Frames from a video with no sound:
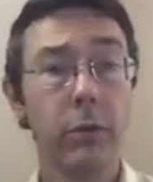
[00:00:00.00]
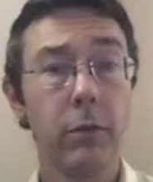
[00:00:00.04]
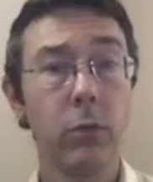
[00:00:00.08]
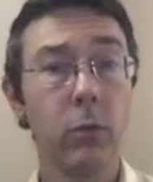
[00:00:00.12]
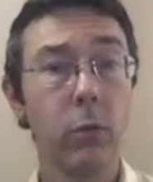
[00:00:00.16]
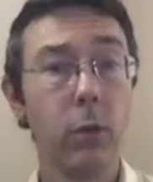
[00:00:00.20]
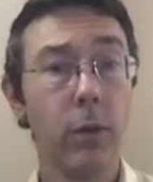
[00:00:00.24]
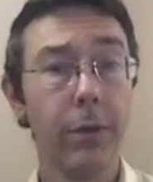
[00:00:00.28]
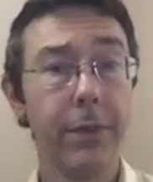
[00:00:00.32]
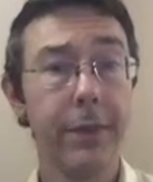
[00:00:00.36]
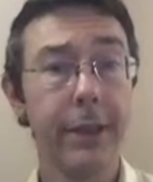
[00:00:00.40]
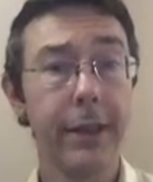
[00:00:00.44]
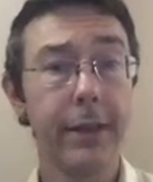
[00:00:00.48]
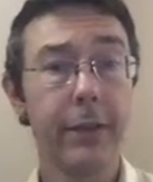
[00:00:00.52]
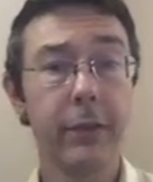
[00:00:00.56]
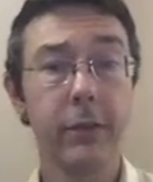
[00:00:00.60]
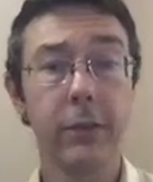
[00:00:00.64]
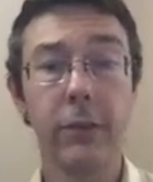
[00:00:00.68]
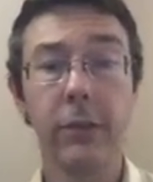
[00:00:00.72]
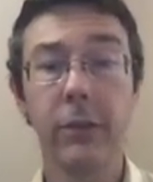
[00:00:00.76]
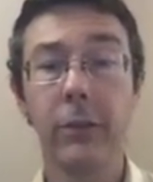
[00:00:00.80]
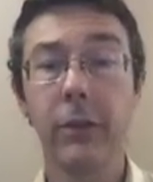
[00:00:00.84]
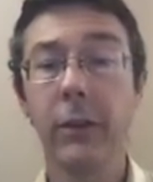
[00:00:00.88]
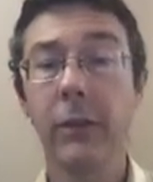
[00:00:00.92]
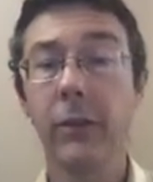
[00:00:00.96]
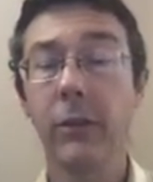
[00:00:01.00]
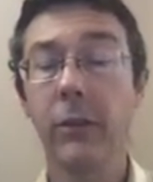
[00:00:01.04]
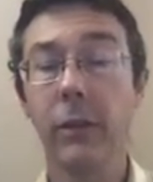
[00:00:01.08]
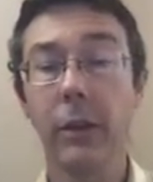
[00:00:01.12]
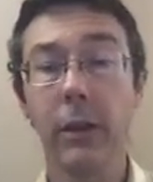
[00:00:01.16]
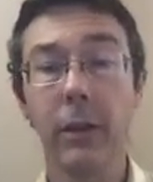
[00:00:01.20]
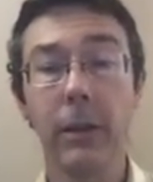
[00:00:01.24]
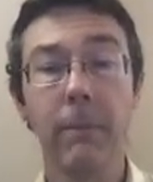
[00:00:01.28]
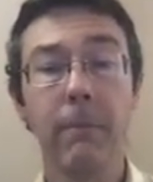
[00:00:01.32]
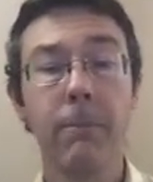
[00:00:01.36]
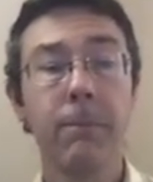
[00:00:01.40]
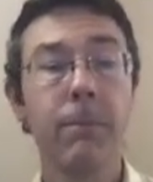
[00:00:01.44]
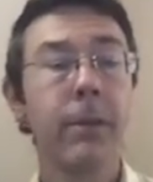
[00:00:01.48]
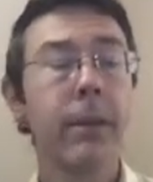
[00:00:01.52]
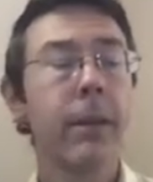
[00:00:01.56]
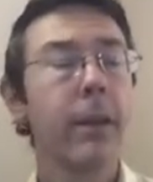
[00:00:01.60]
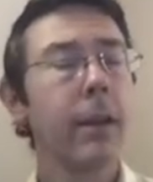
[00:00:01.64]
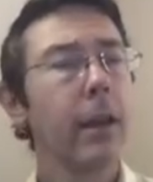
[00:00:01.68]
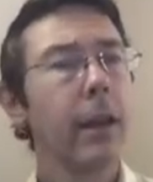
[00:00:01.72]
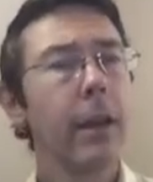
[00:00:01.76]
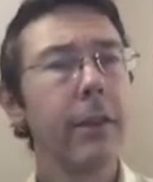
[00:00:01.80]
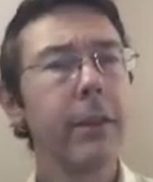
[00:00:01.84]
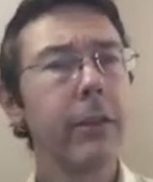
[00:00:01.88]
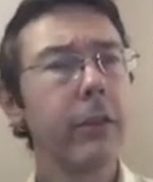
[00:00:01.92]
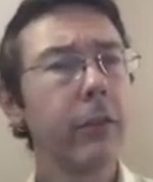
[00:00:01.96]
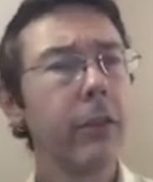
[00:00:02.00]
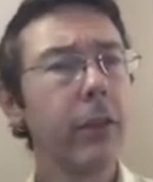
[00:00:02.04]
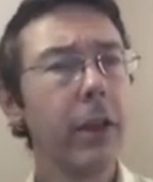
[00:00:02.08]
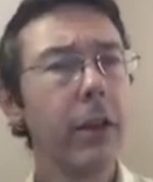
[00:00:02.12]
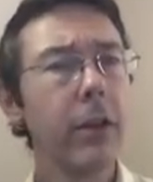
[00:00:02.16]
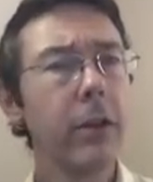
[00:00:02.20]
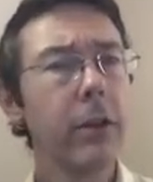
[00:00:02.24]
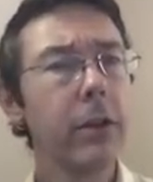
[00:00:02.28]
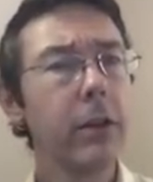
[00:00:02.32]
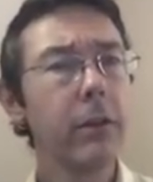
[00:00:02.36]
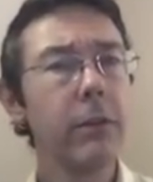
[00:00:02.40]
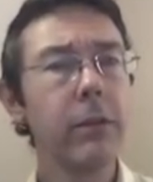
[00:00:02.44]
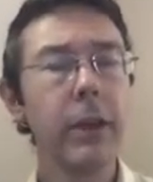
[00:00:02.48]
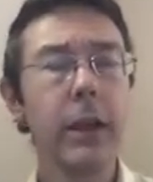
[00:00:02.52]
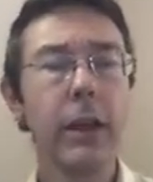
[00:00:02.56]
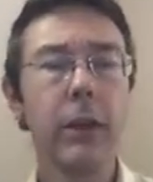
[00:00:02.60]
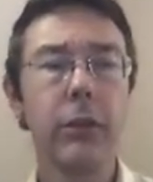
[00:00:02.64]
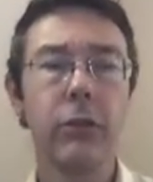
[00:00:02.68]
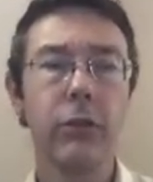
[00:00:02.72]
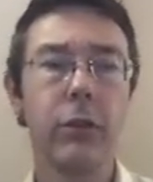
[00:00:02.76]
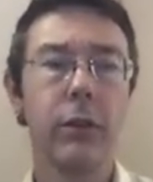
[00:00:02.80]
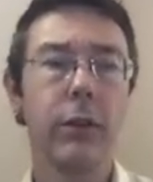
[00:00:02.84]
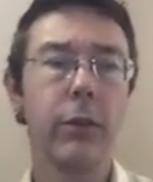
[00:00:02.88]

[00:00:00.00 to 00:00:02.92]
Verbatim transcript: is one thousand sixty, and the standard deviation